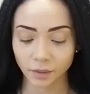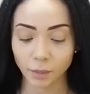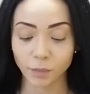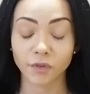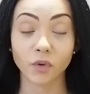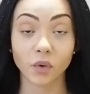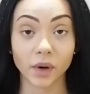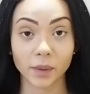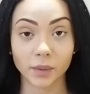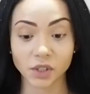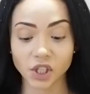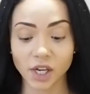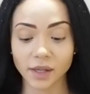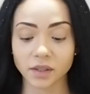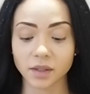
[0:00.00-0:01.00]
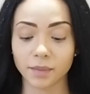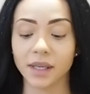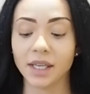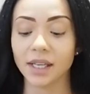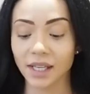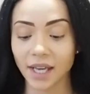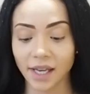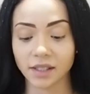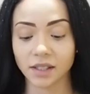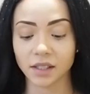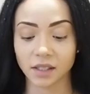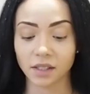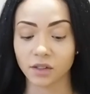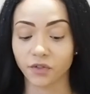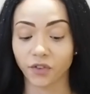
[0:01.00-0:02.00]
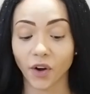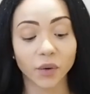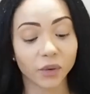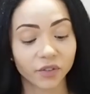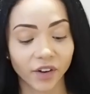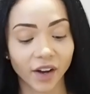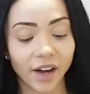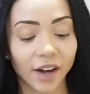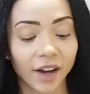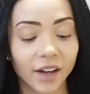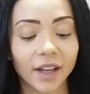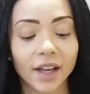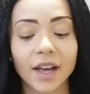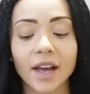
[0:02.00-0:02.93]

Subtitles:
Before anyone shouts at me, yes, this is faux fur.